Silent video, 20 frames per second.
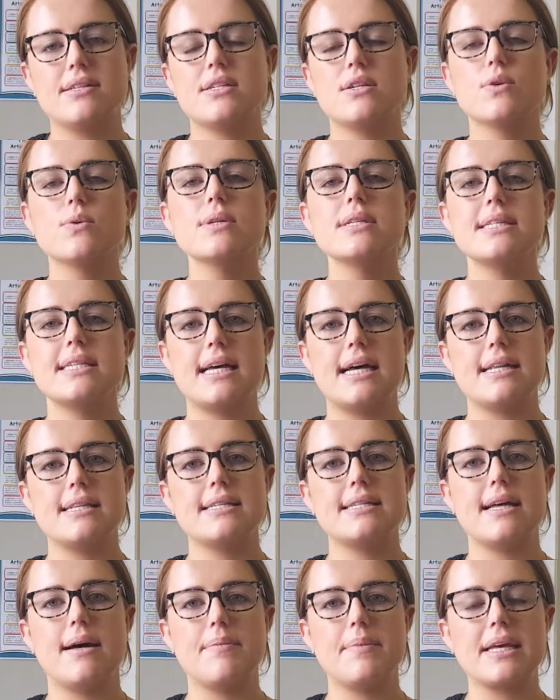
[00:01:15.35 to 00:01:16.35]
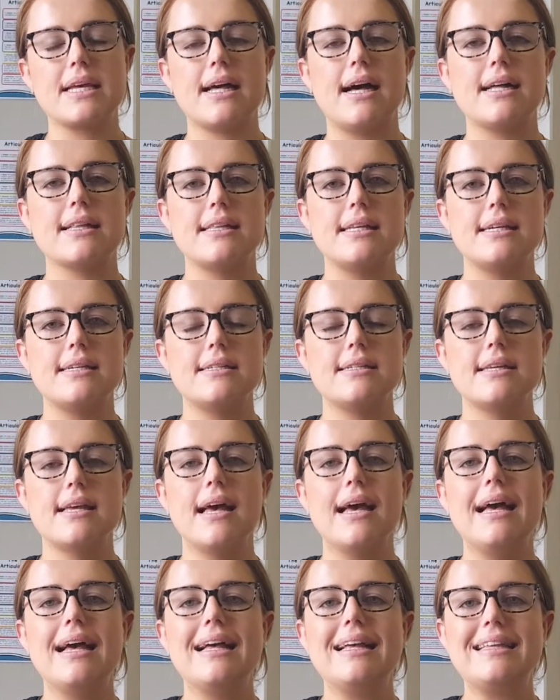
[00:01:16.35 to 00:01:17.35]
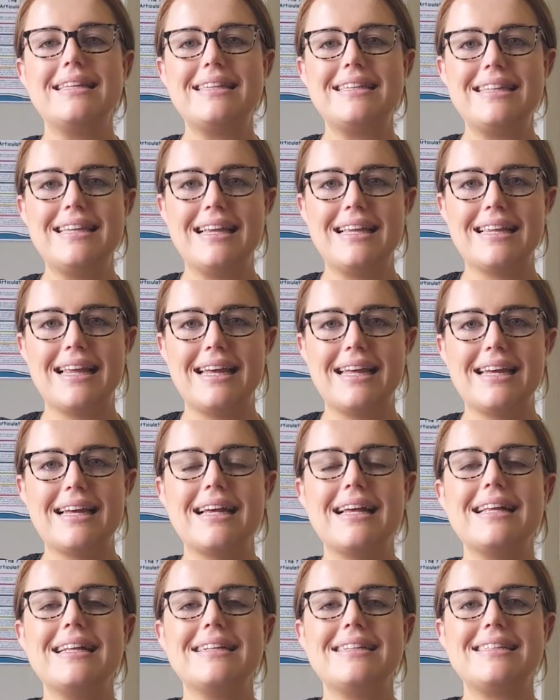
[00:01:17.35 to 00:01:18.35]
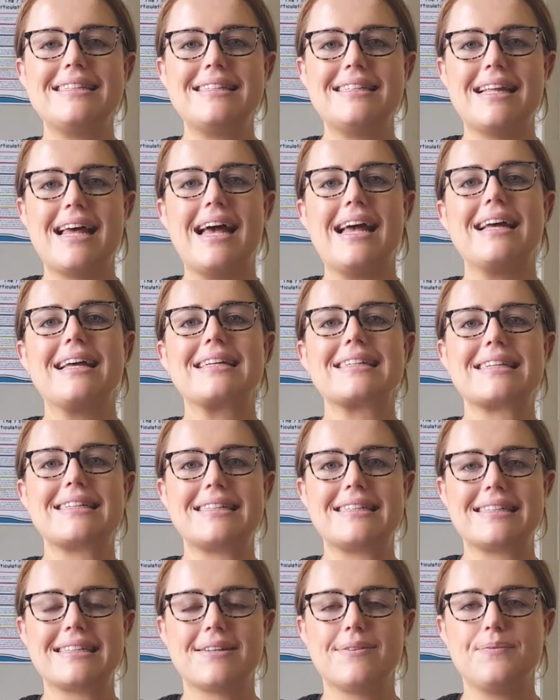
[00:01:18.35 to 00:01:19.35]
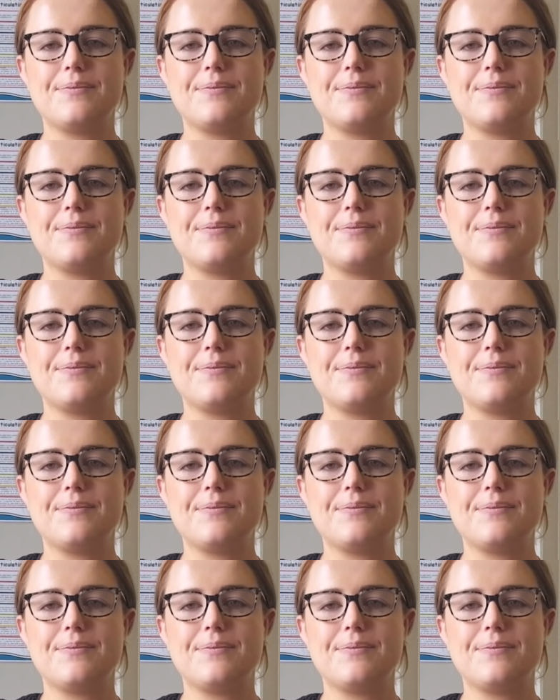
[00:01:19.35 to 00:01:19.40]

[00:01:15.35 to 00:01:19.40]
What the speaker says: So it would sound something like this: silly snakes.